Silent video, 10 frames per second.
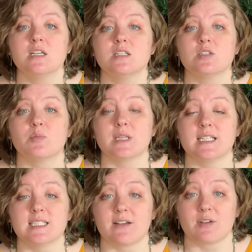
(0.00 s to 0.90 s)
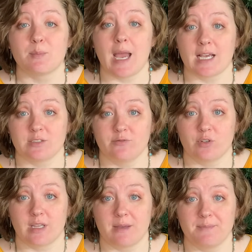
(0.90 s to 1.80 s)
So please have compassion for
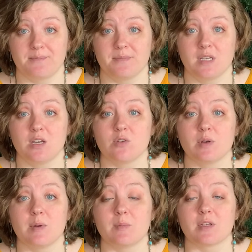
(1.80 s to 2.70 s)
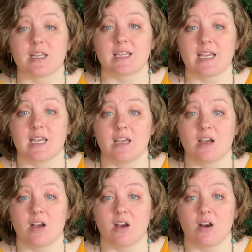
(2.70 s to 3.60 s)
them. Remember that they
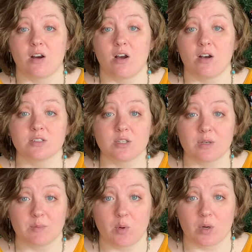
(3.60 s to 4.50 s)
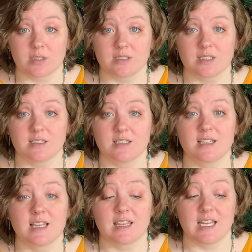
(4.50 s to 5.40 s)
are also important,
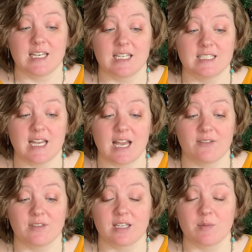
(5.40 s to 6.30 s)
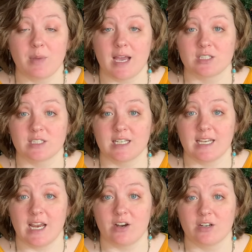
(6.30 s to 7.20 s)
that they need to have the compassion and
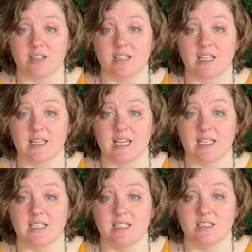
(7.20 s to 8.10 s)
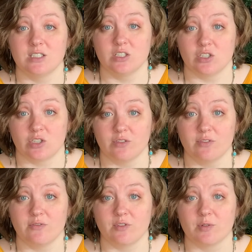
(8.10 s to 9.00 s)
care that they deserve
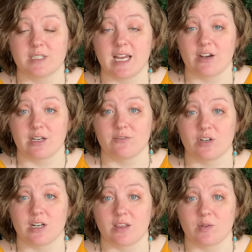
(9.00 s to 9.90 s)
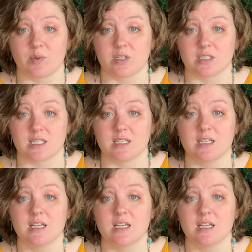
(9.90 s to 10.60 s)
for caring for another person.